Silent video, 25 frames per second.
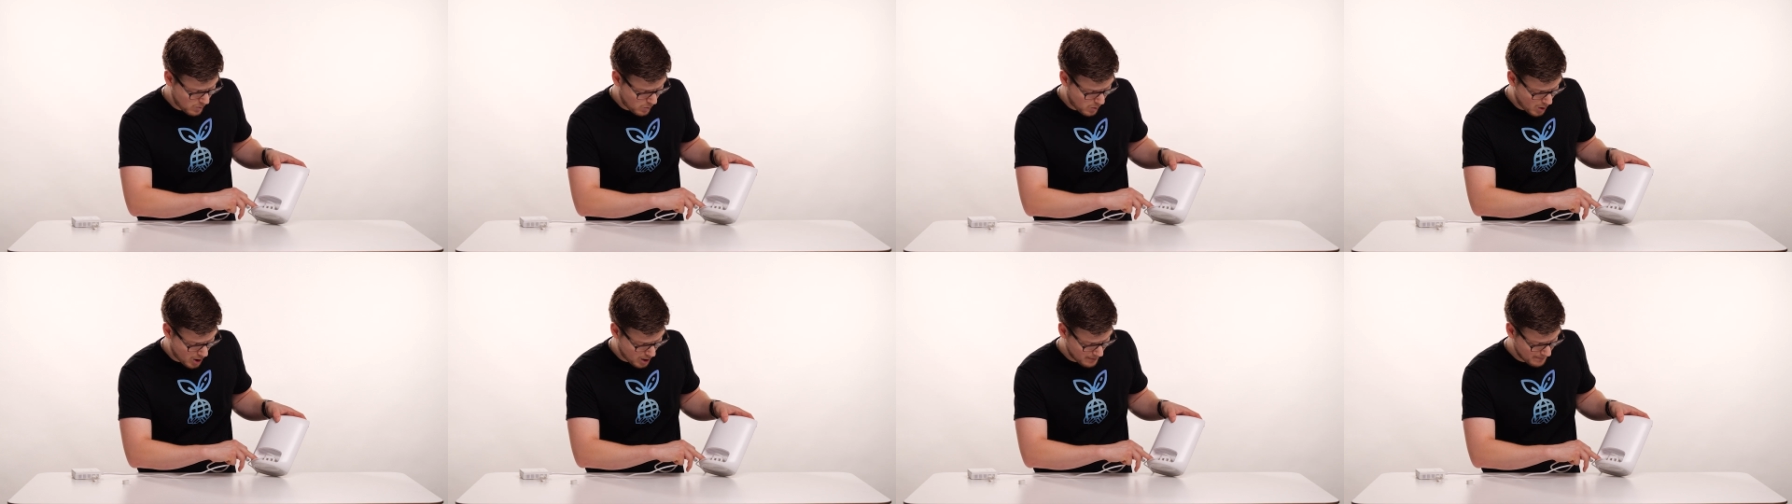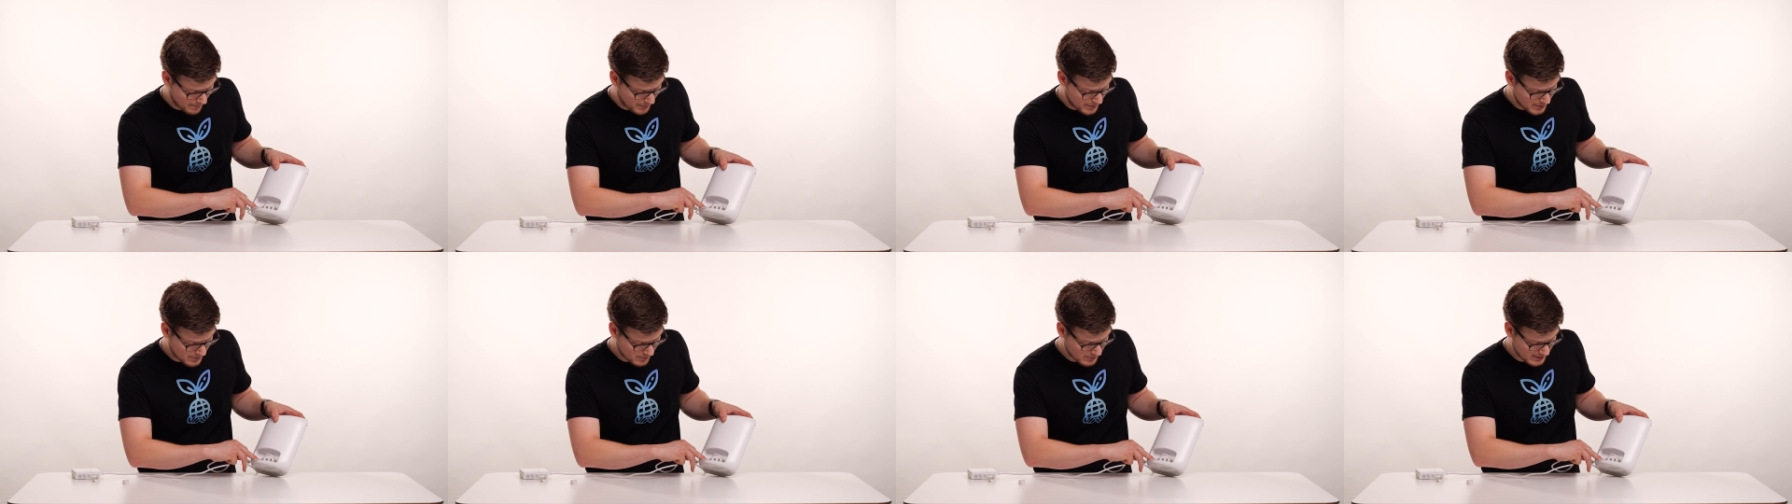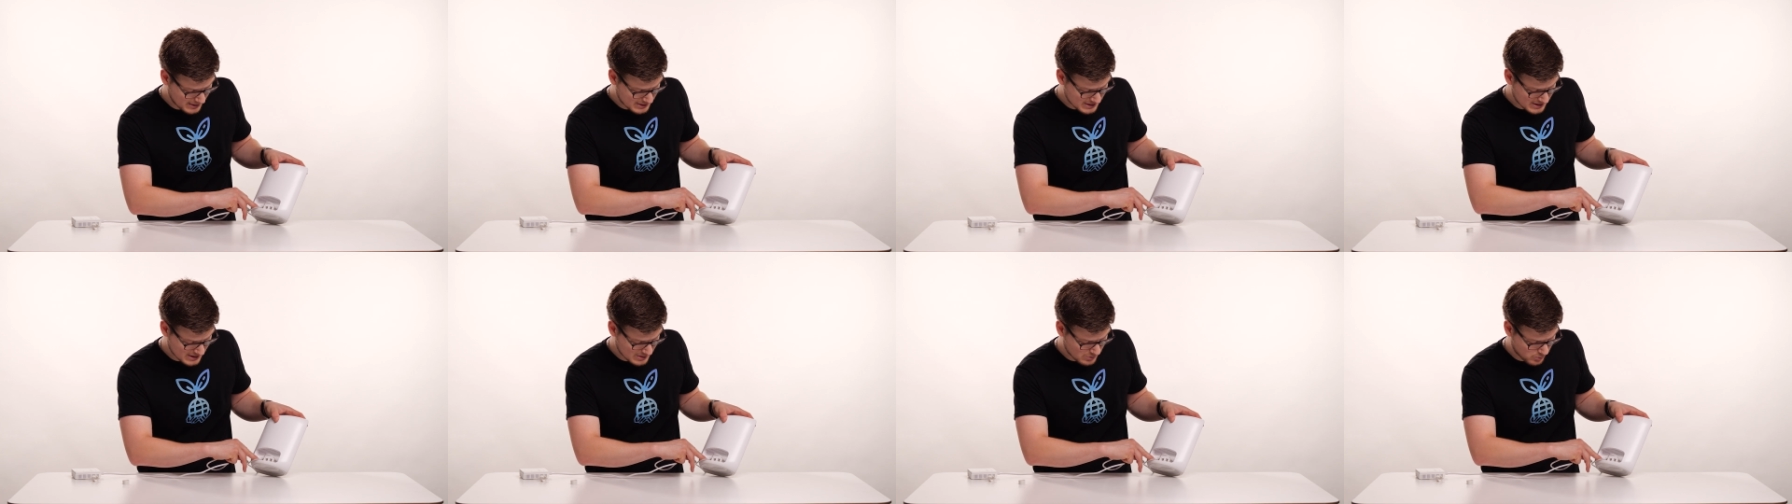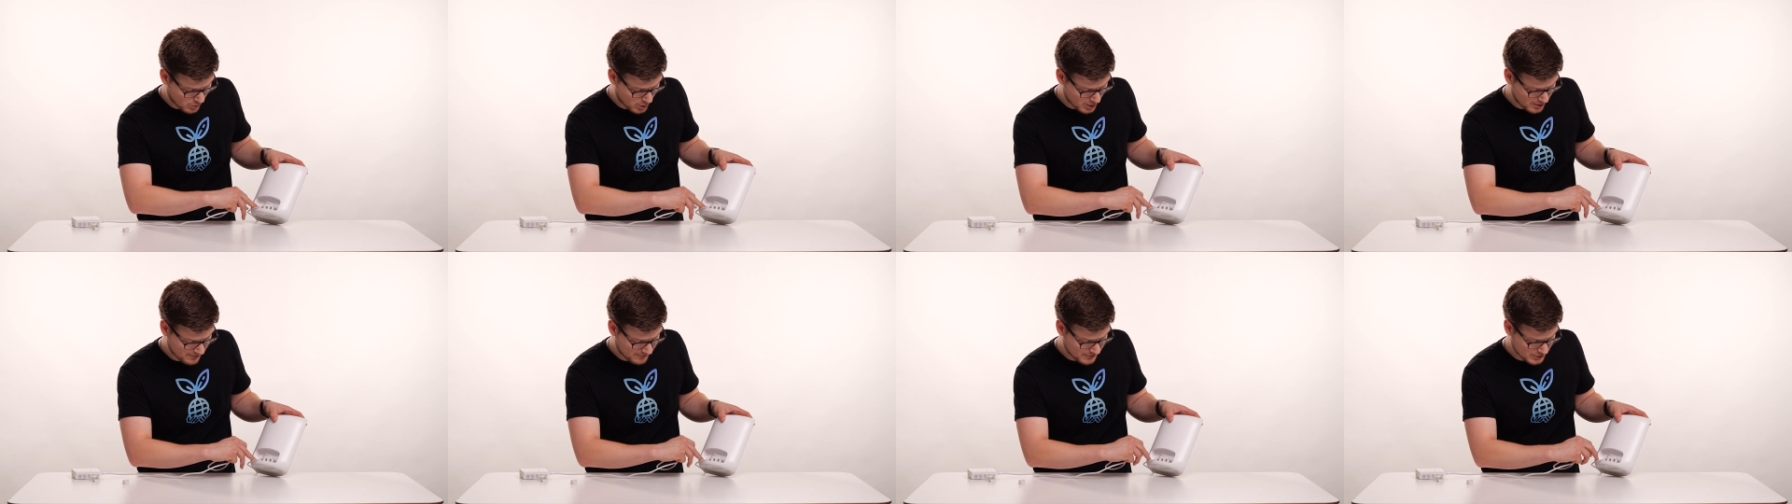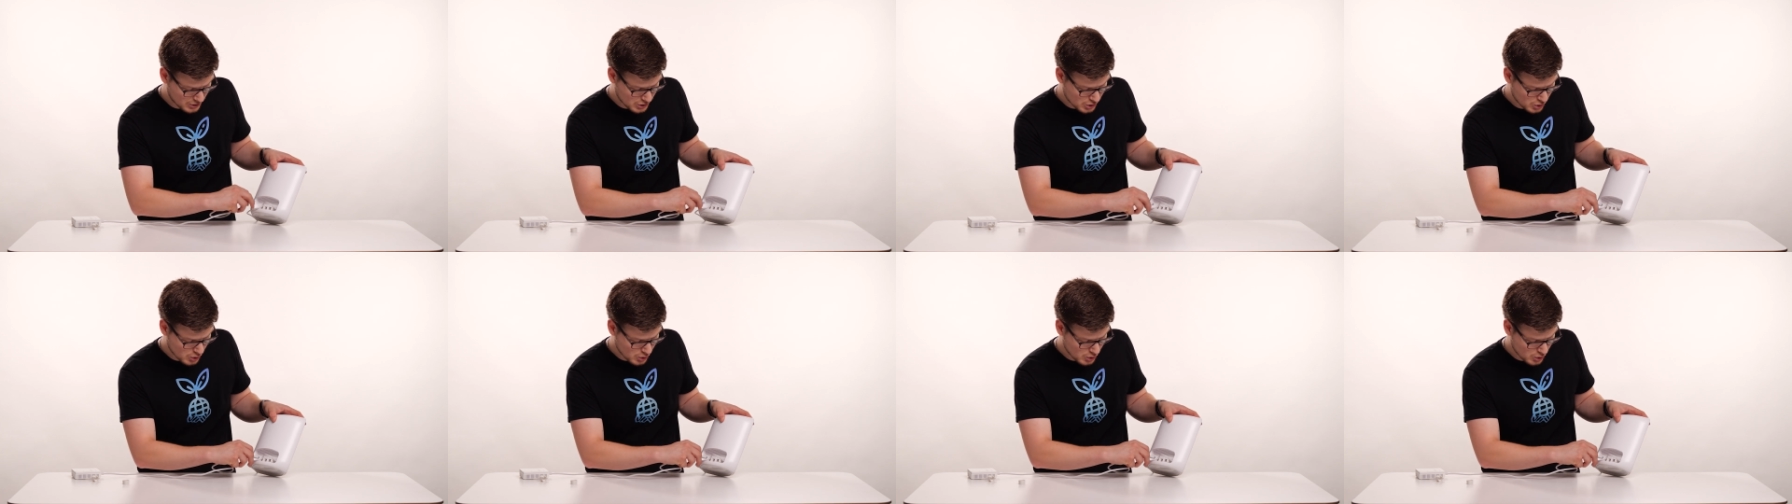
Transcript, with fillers: one, which is one of the